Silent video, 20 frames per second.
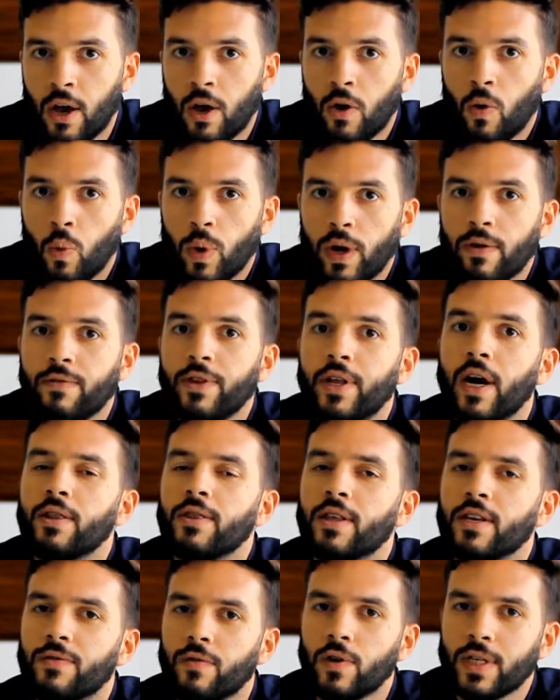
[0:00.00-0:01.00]
We've done
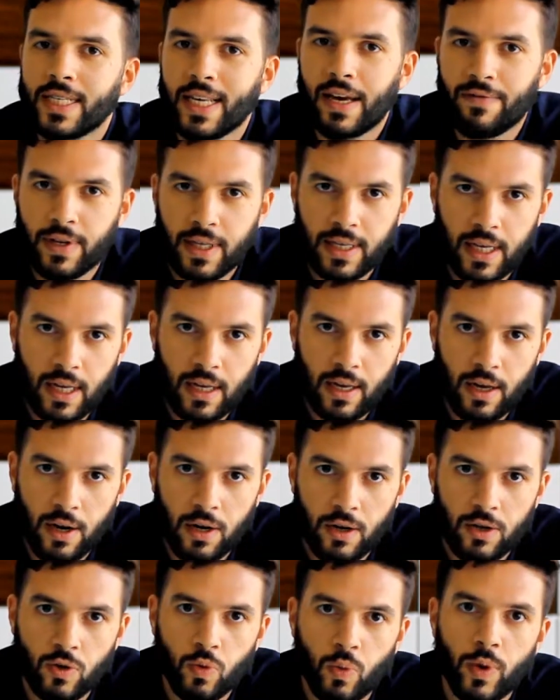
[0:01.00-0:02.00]
this for 17
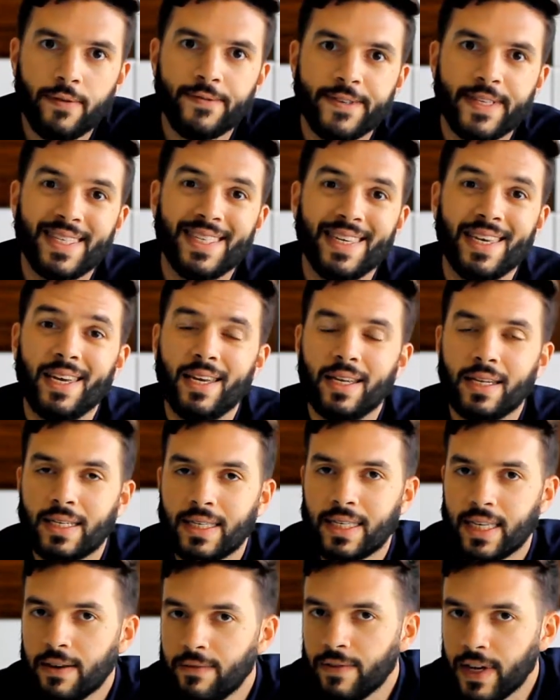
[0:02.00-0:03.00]
years. We've seen
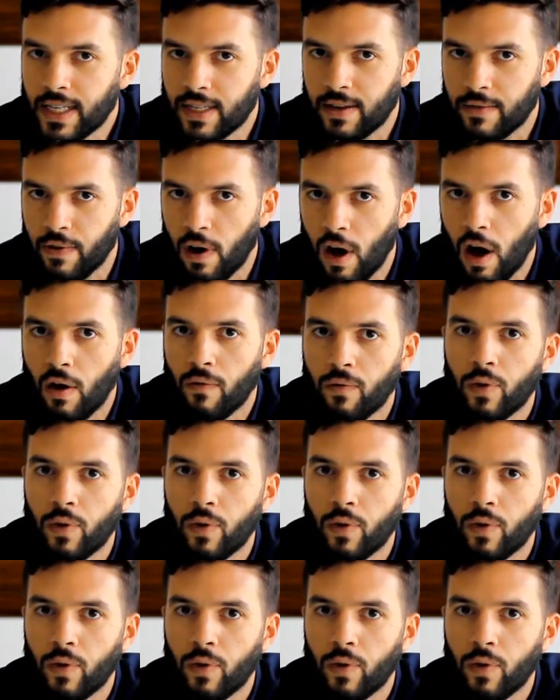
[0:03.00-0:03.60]
CVs evolve.